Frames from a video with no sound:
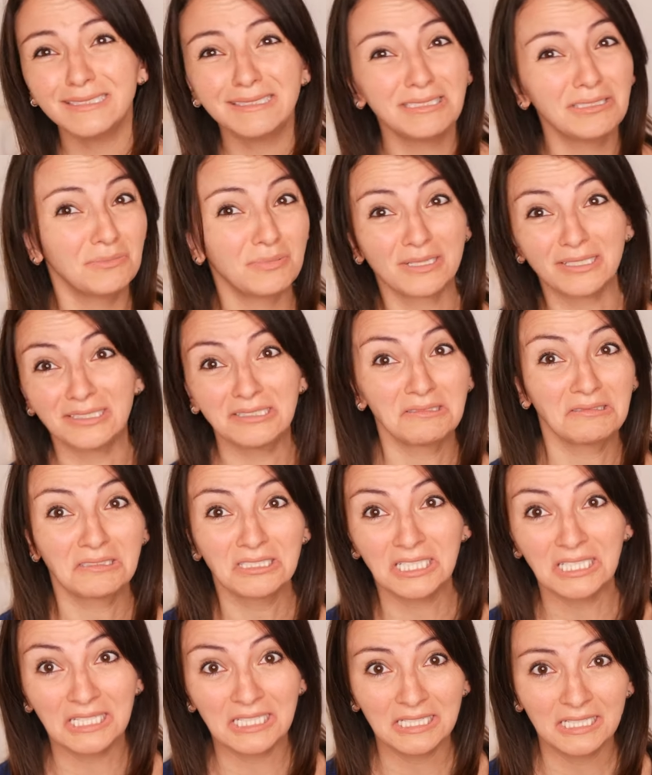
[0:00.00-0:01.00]
you better
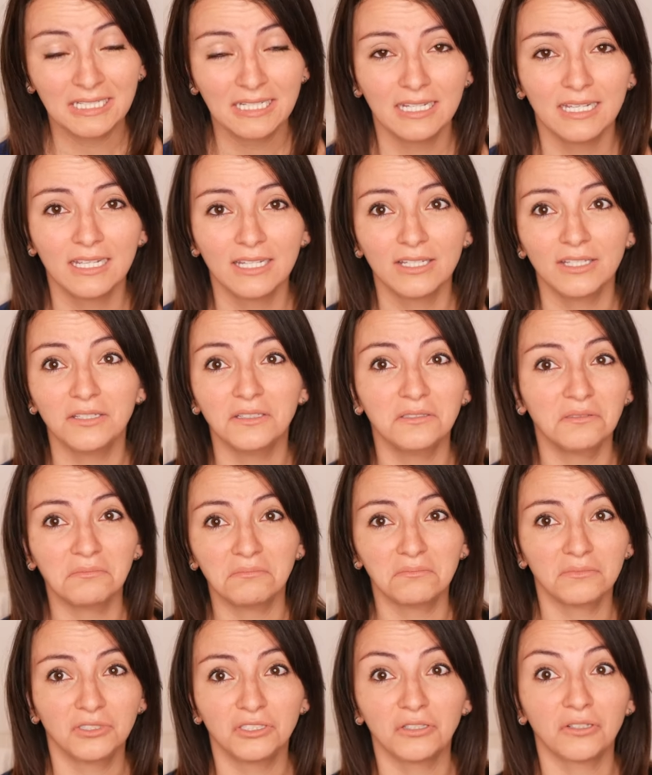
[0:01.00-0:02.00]
don't sing.
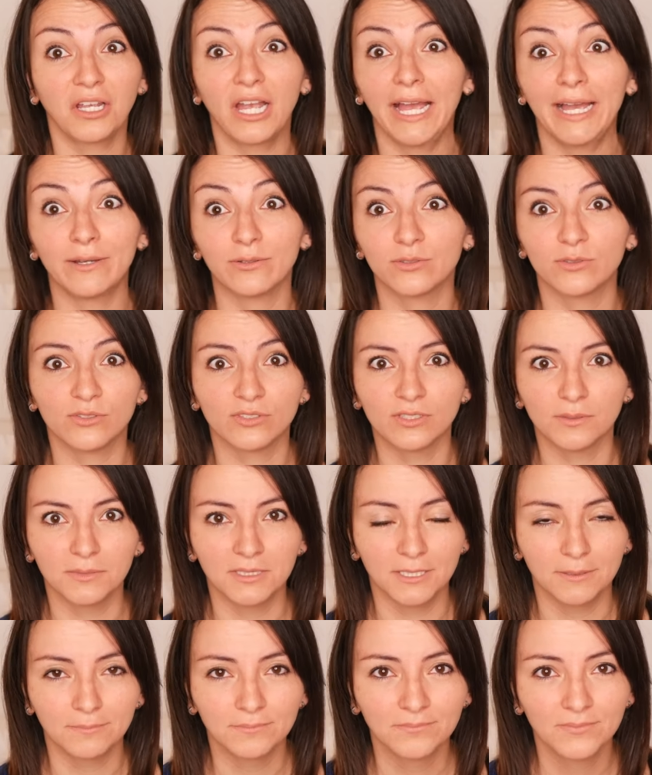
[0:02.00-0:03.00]
You should count or
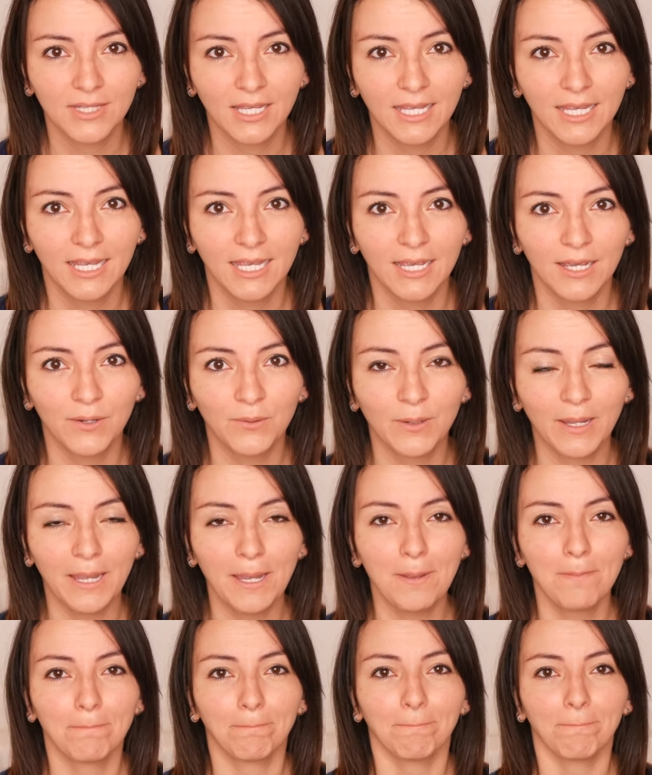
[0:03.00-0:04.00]
something.
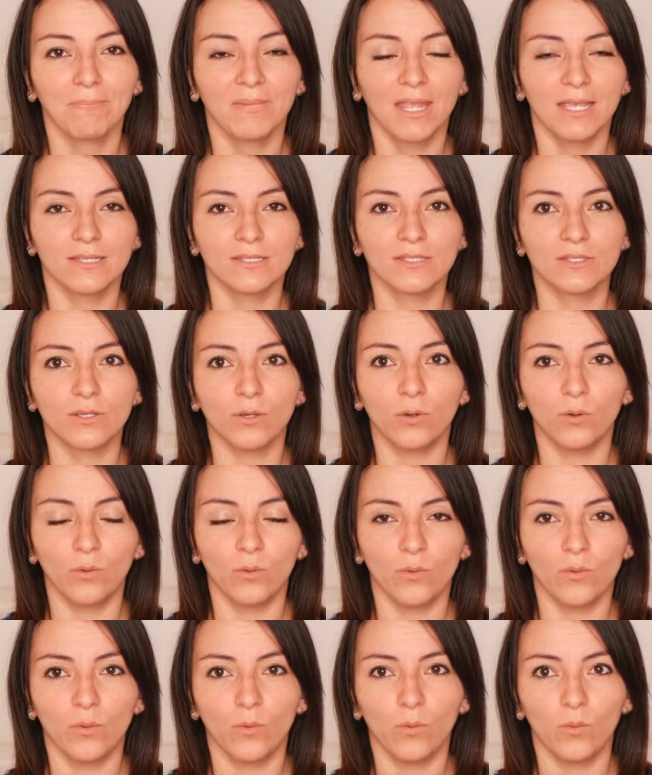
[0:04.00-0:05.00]
Okay? So,
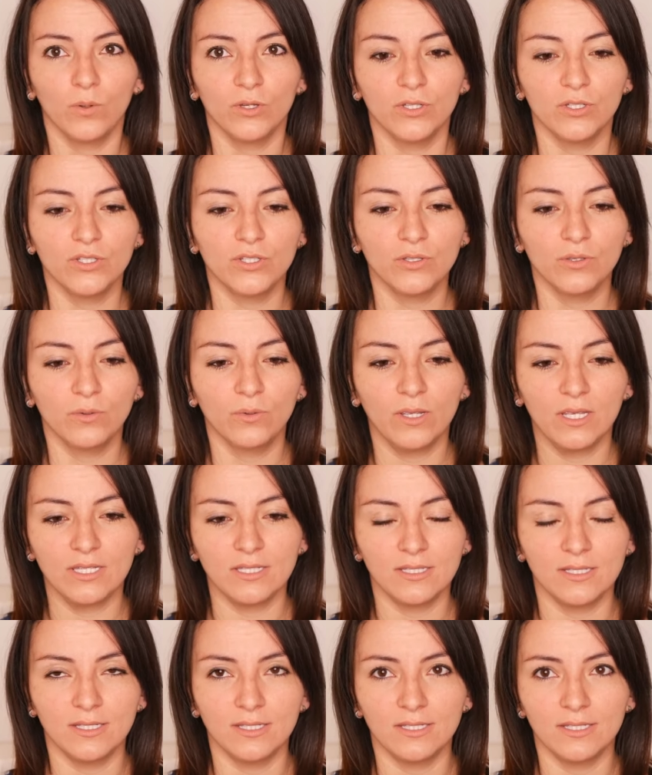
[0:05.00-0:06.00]
what you do
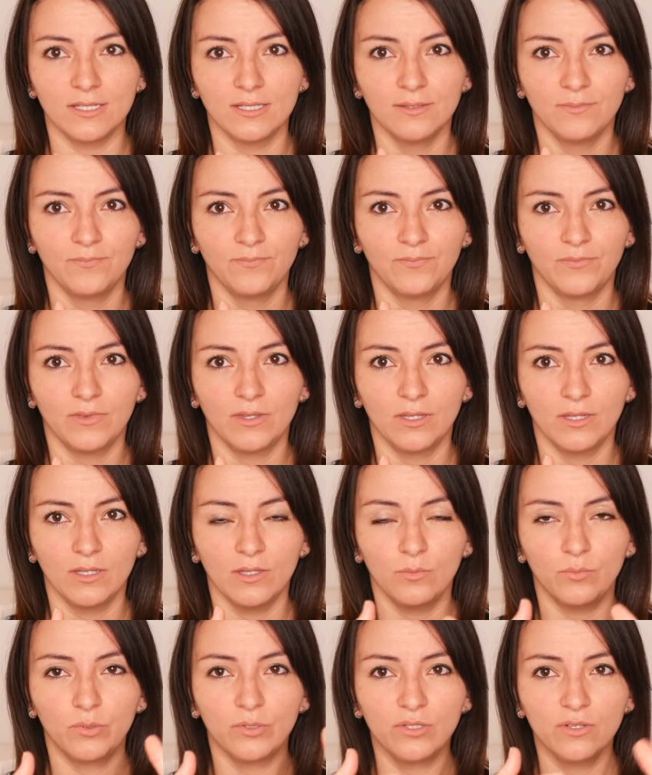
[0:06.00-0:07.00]
is this.
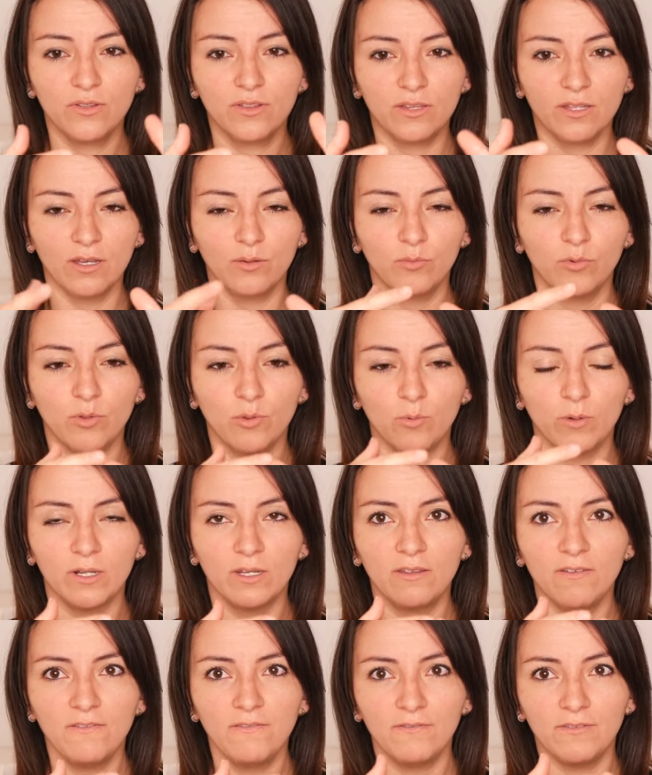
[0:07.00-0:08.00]
You put your thumb with
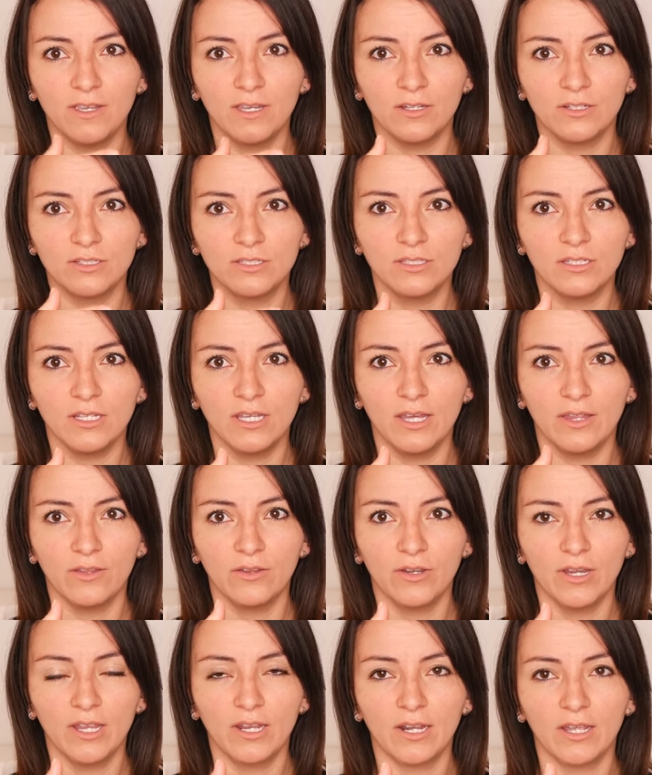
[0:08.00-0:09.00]
one of your fingers
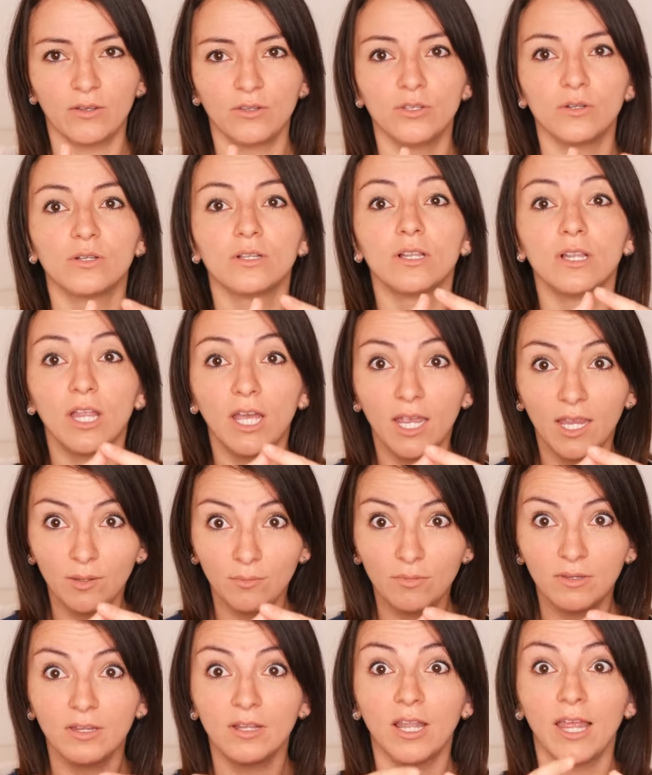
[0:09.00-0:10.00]
together and now you
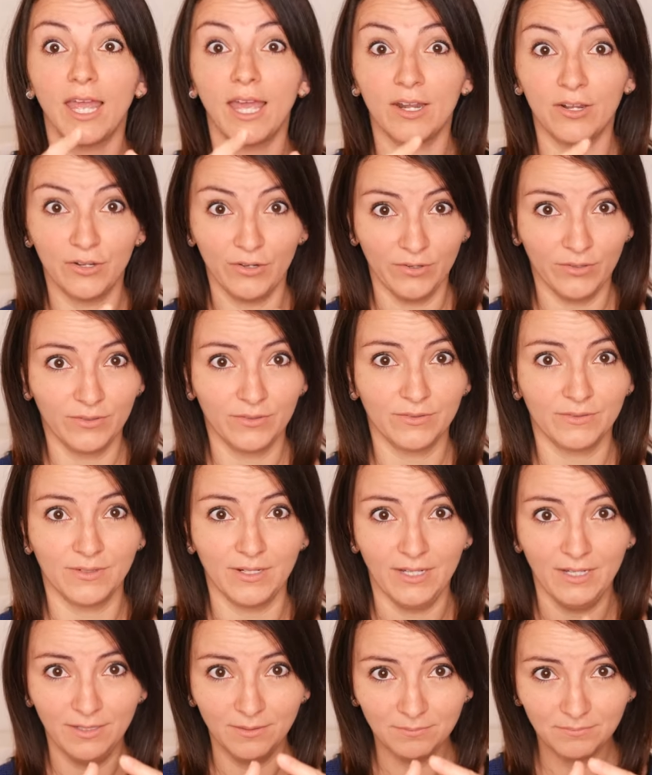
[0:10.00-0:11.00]
climb the ladder,
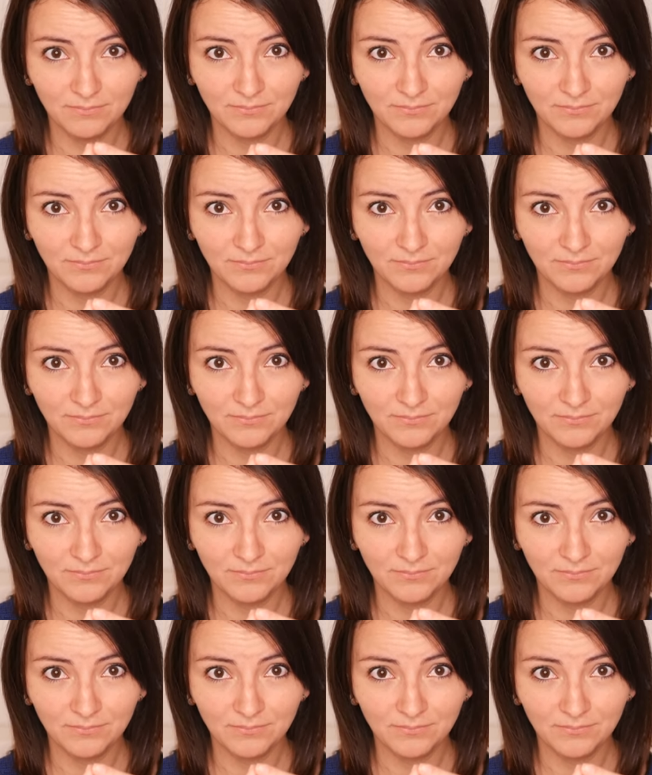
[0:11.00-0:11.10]
right?